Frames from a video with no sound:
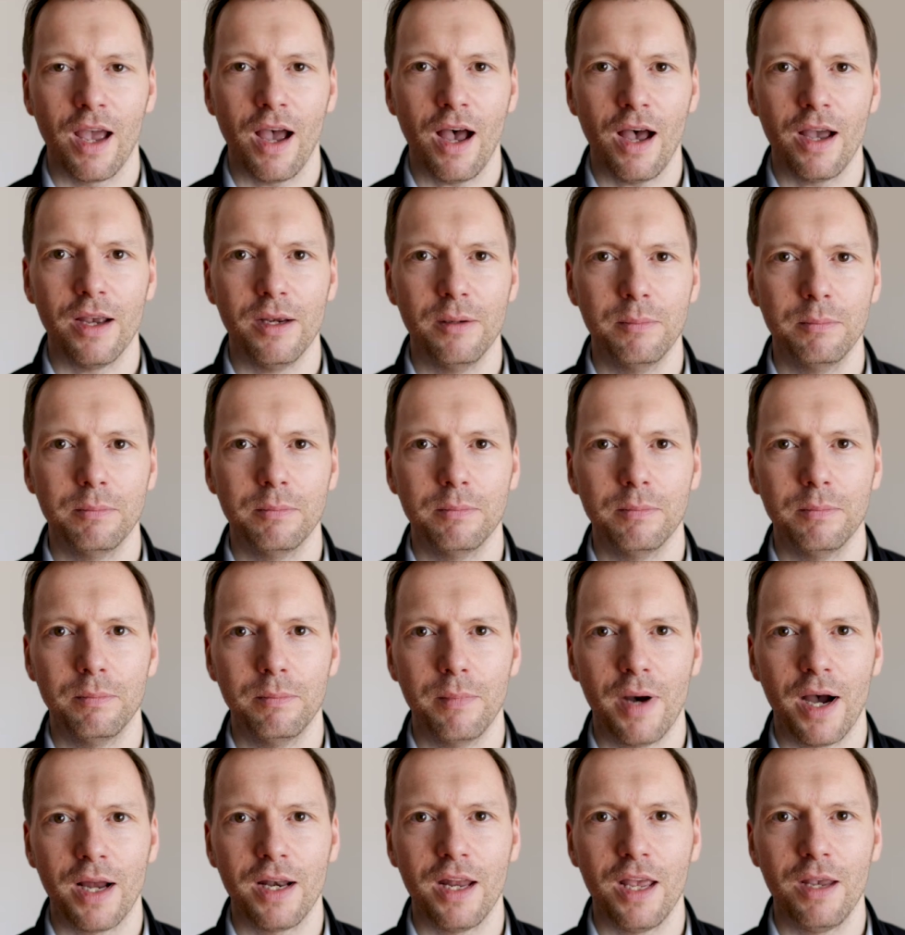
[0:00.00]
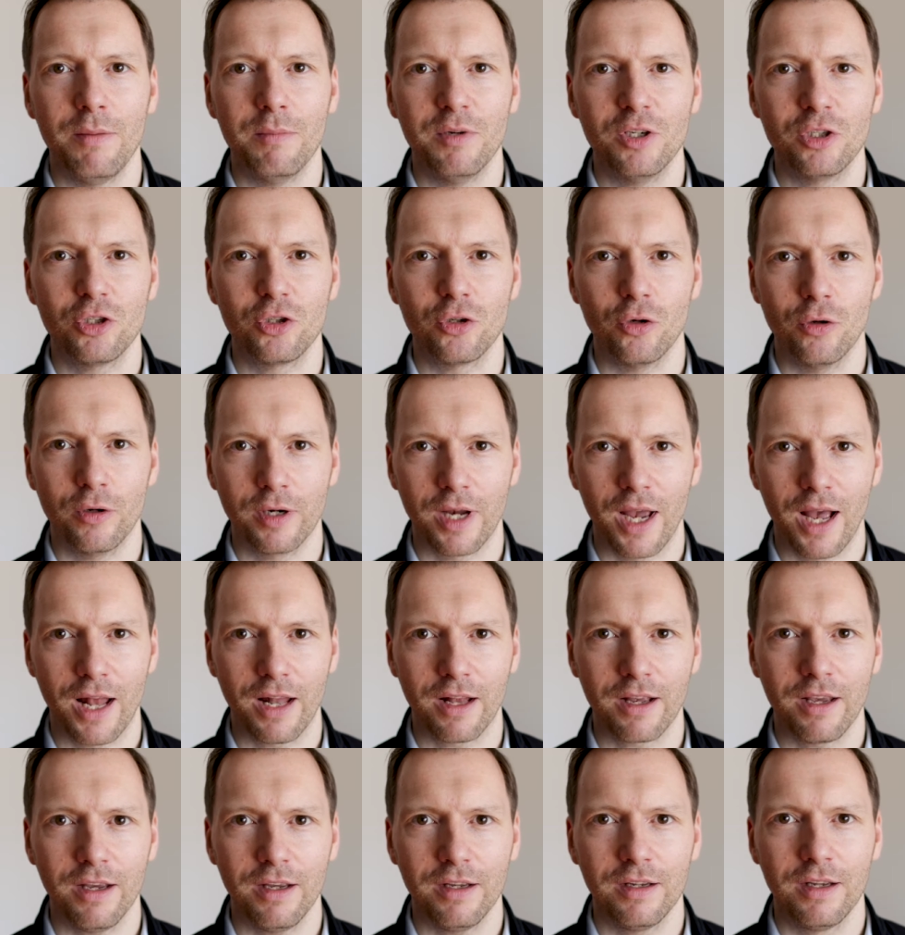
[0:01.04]
Hi, my name is Sean
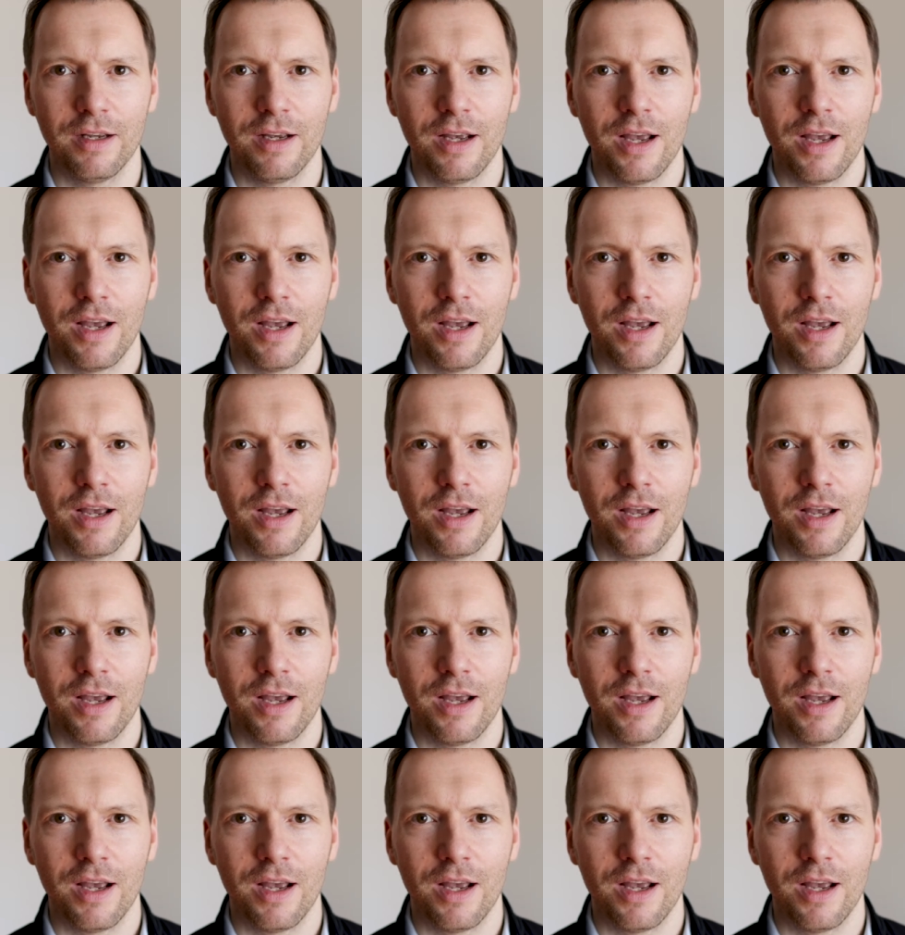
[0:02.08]
Gallagher.